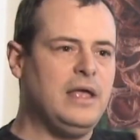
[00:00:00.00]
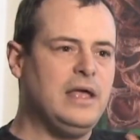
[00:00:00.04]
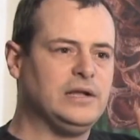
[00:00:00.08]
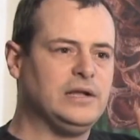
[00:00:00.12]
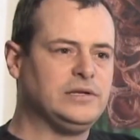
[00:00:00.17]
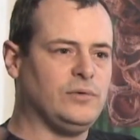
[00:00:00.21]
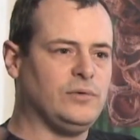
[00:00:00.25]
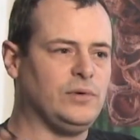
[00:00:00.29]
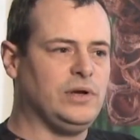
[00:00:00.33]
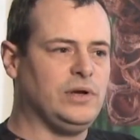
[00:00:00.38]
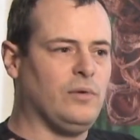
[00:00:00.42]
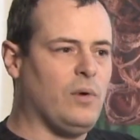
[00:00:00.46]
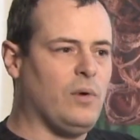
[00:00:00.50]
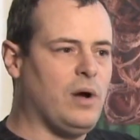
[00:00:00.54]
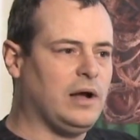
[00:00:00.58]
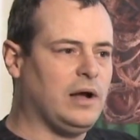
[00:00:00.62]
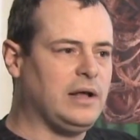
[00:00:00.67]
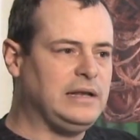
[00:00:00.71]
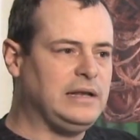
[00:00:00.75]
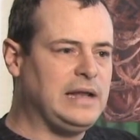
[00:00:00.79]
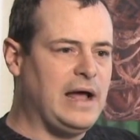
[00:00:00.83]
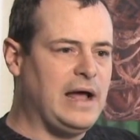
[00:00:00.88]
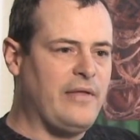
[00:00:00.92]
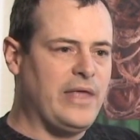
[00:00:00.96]
So when you're
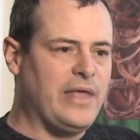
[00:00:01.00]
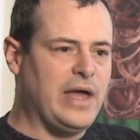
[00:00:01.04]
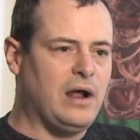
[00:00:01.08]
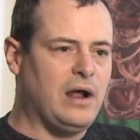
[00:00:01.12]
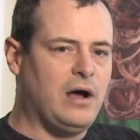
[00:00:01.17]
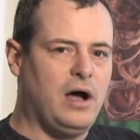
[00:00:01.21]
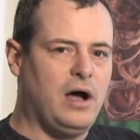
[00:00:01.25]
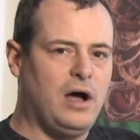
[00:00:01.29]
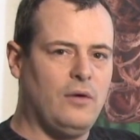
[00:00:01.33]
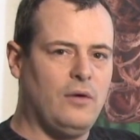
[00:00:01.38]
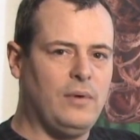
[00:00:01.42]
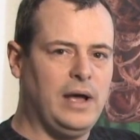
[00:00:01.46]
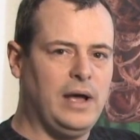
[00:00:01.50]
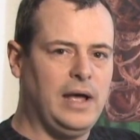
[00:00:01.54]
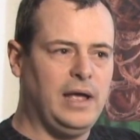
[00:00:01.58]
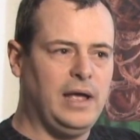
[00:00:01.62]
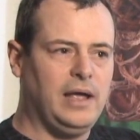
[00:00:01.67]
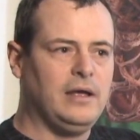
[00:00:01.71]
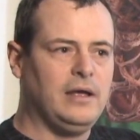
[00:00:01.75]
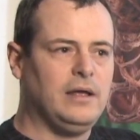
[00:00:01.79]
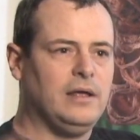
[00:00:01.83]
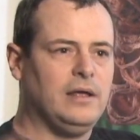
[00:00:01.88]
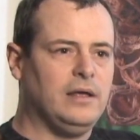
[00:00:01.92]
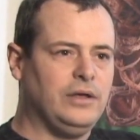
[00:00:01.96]
walking down that
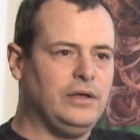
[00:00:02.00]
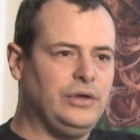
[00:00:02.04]
hallway,